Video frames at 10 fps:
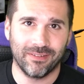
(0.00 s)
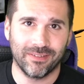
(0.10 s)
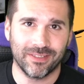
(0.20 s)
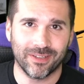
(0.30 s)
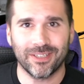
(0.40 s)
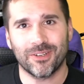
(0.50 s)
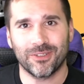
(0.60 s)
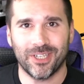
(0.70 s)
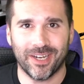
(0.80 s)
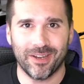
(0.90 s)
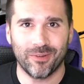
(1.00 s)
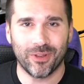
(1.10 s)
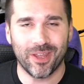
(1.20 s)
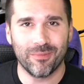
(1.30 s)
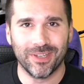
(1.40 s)
So let's go check in with
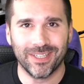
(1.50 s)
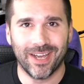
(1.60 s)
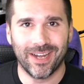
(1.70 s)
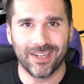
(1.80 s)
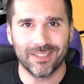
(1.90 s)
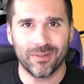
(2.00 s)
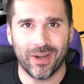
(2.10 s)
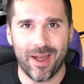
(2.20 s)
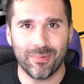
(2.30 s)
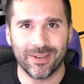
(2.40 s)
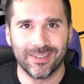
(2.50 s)
him and see what happened.